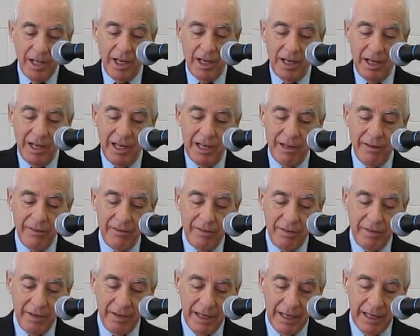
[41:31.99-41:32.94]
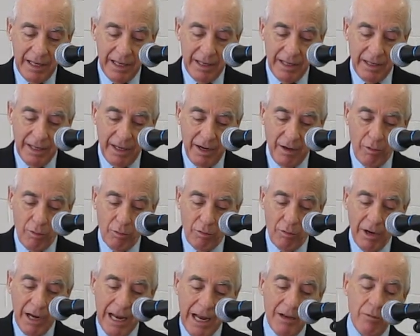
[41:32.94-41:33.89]
live and uh,
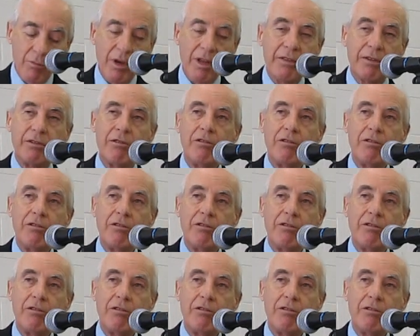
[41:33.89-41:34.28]
reign with